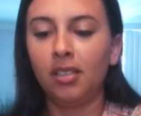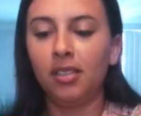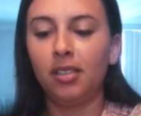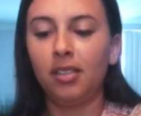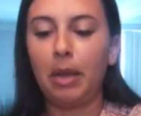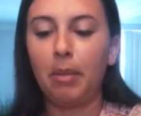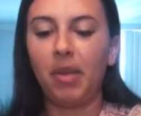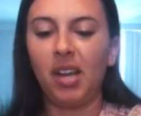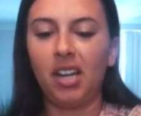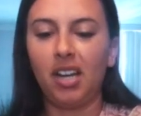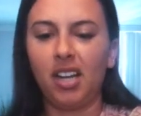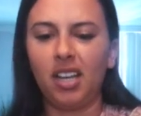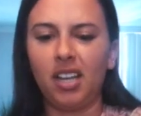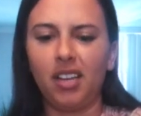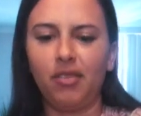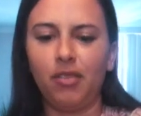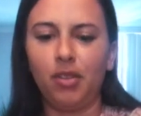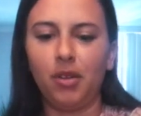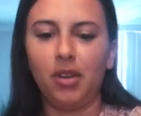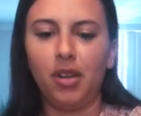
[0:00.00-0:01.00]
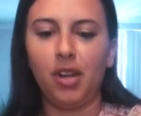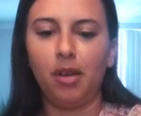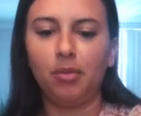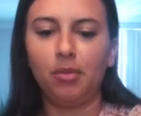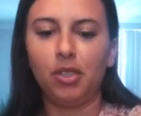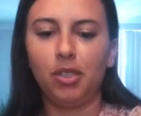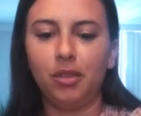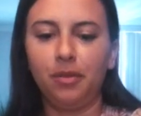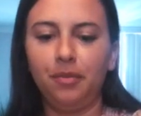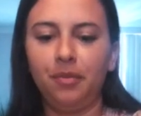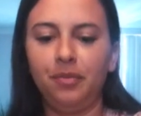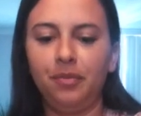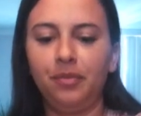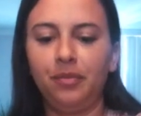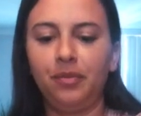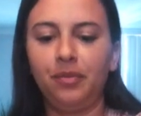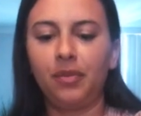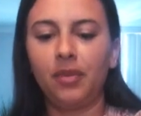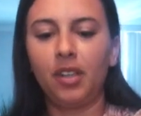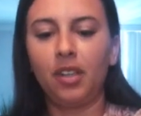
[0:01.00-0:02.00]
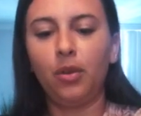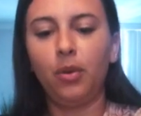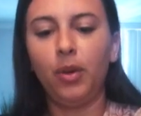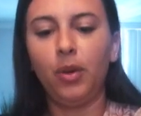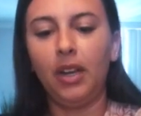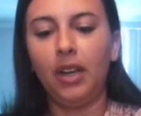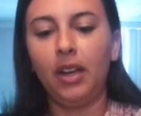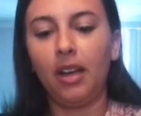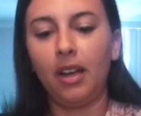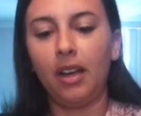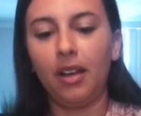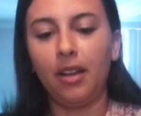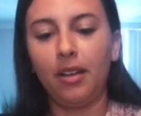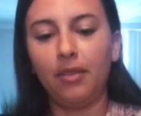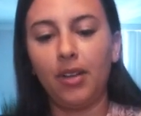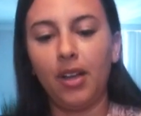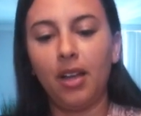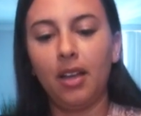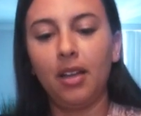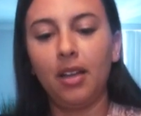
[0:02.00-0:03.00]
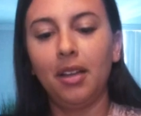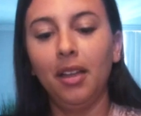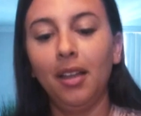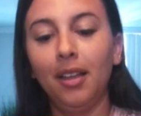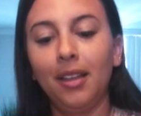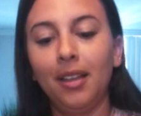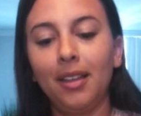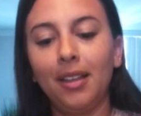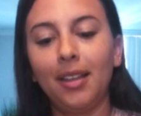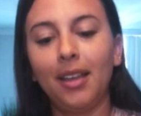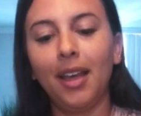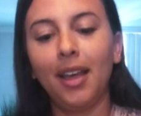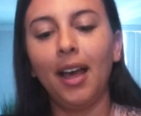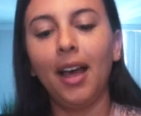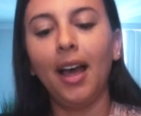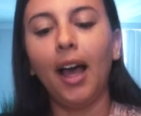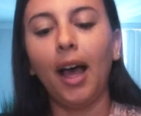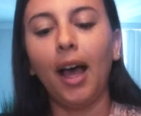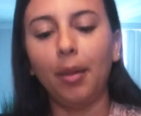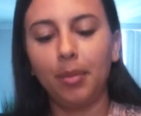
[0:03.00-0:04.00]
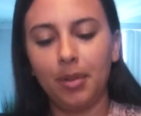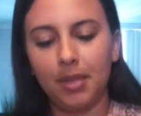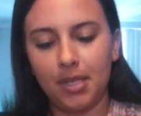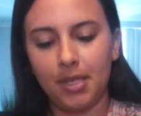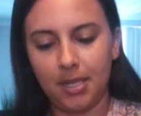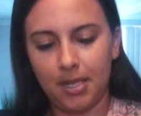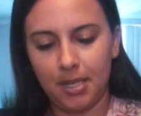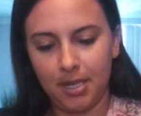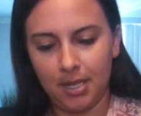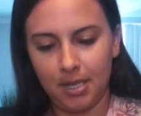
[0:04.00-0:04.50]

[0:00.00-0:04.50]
They might not give you an option. Queen of Cups.